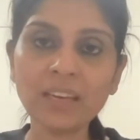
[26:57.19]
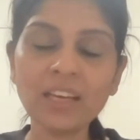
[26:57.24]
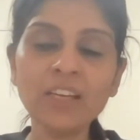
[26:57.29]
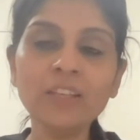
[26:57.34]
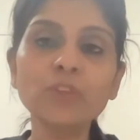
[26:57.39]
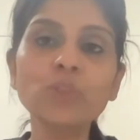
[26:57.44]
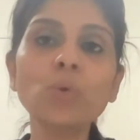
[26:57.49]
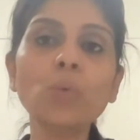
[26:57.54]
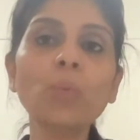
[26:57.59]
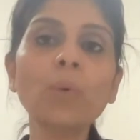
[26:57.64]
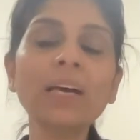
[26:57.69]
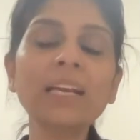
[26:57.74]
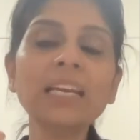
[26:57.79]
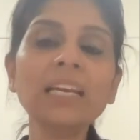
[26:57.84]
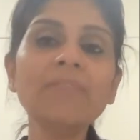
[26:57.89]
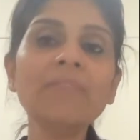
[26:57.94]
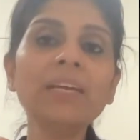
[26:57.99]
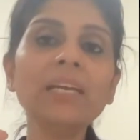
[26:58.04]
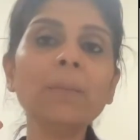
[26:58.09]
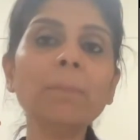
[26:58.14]
So only
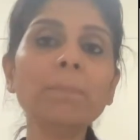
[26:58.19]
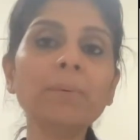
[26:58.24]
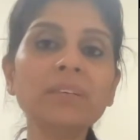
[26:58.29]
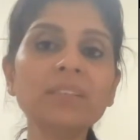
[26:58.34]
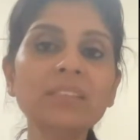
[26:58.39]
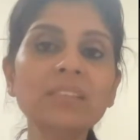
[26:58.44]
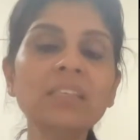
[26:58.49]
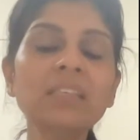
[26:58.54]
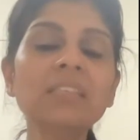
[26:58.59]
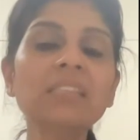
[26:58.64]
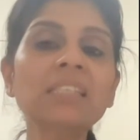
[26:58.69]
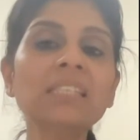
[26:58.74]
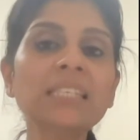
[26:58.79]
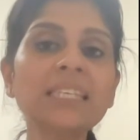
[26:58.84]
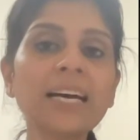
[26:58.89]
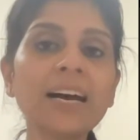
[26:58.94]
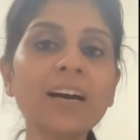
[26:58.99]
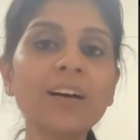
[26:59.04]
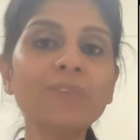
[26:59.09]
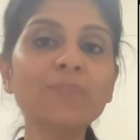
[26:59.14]
when a person
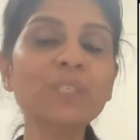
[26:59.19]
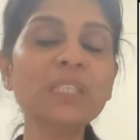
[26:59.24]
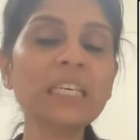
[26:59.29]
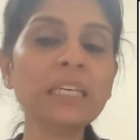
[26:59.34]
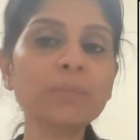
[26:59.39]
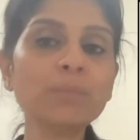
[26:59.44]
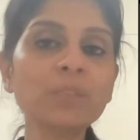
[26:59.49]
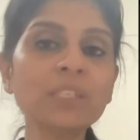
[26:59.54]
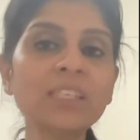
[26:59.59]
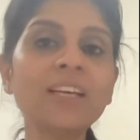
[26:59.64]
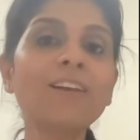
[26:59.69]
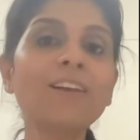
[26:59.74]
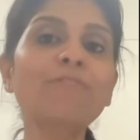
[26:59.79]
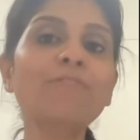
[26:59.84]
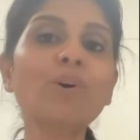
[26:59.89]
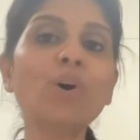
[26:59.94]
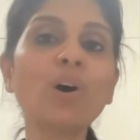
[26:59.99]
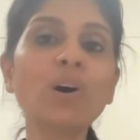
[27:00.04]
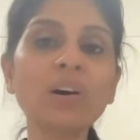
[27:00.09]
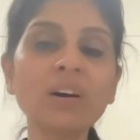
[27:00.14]
starves himself
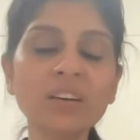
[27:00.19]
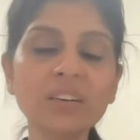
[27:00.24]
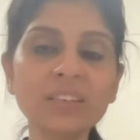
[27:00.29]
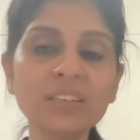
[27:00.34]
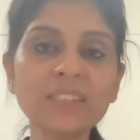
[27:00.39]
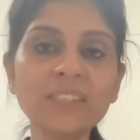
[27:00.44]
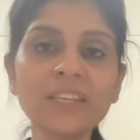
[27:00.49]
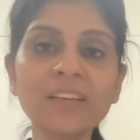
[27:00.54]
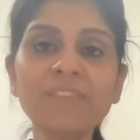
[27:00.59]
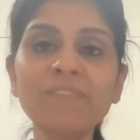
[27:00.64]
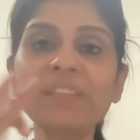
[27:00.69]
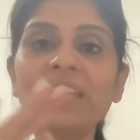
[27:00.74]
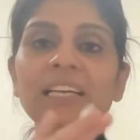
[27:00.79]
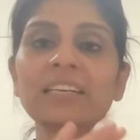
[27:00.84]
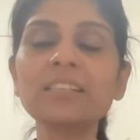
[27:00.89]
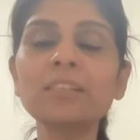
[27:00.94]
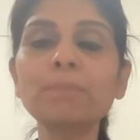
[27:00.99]
or herself, there is